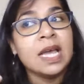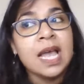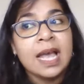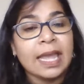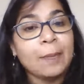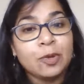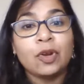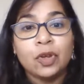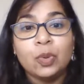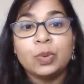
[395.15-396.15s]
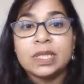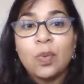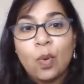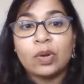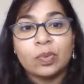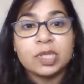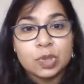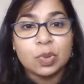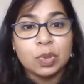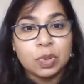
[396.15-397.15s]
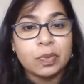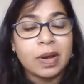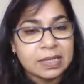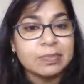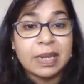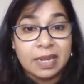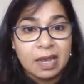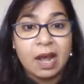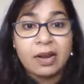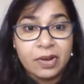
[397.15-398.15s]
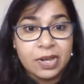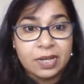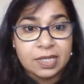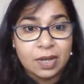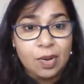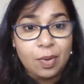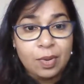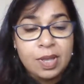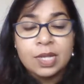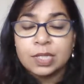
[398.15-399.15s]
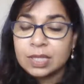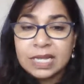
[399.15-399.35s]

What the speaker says: We just kept on using what was told to us many hundred years ago.